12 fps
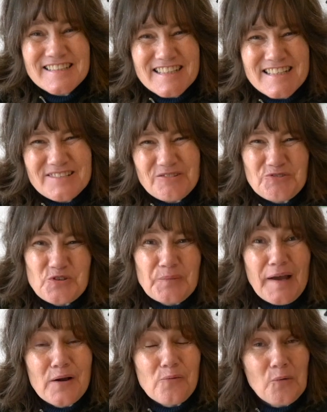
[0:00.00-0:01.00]
just told you
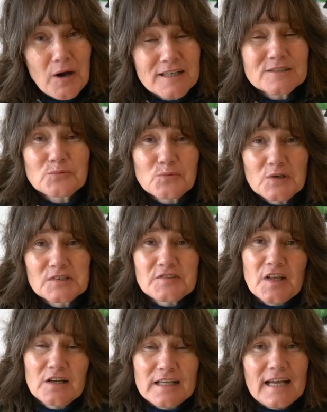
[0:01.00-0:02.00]
about one word
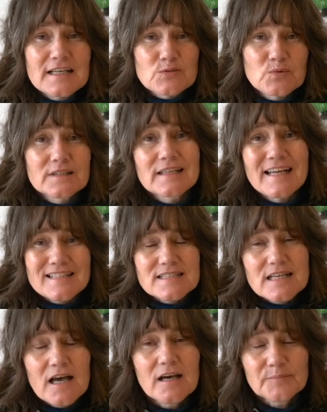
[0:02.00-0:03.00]
that only has one
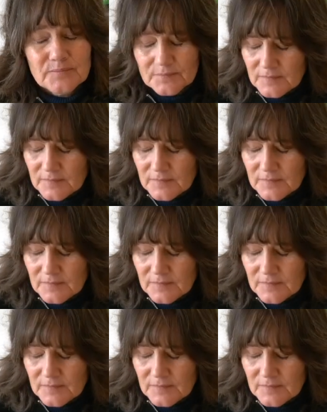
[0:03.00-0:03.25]
letter,